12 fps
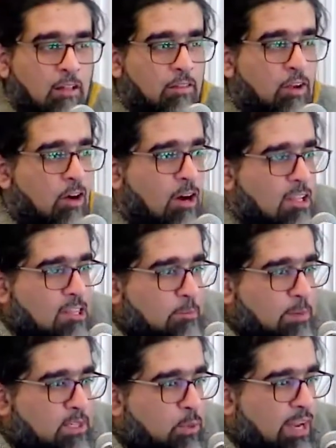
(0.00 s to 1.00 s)
The earth
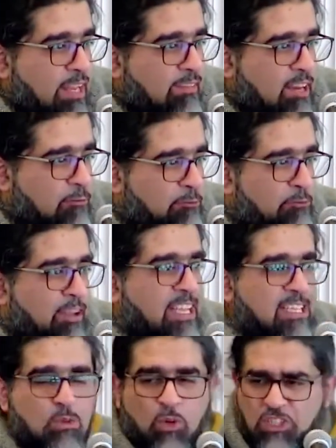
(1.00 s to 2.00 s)
between their
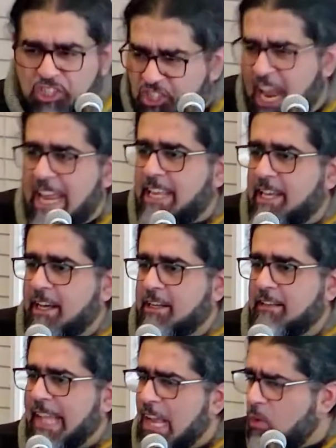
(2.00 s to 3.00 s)
feet were
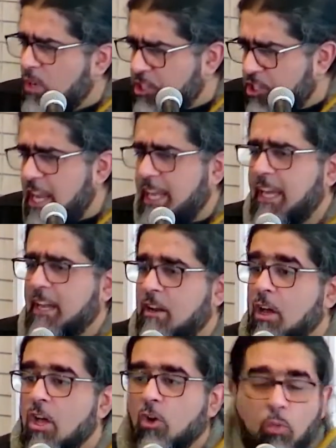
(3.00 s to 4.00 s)
shaken. They were shaken.
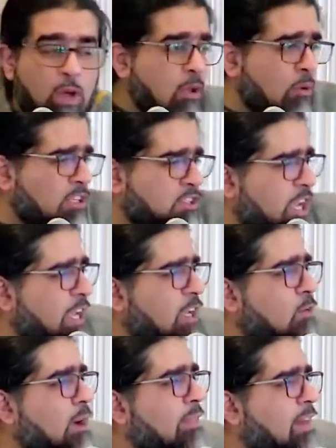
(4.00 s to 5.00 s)
We were
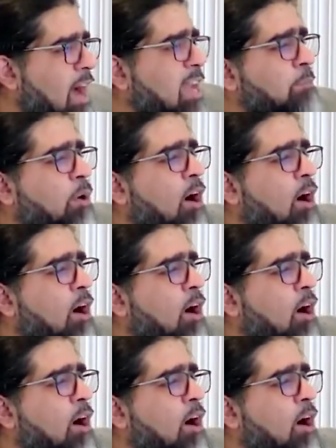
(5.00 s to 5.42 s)
shaken when the Hyde